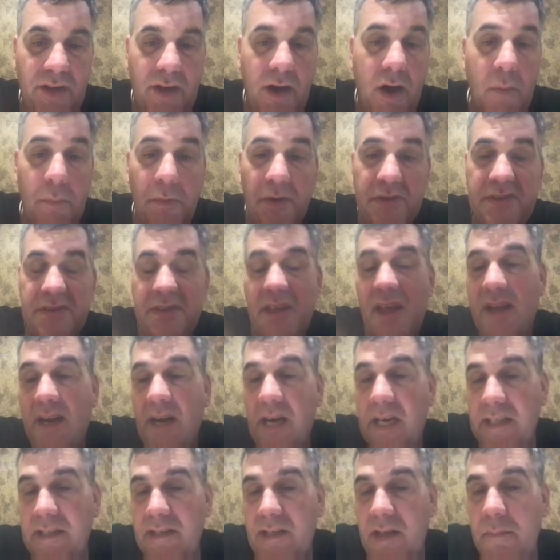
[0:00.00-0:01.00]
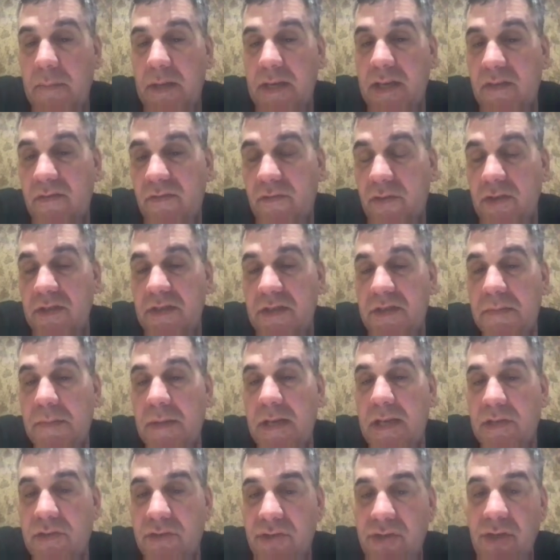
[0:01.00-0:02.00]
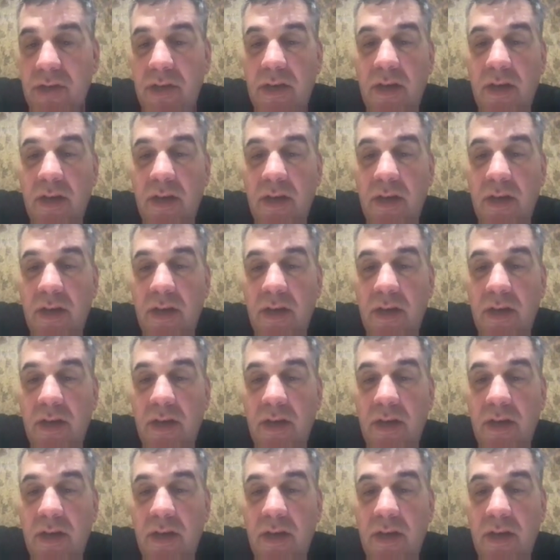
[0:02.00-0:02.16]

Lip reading: almost unlimited free speech.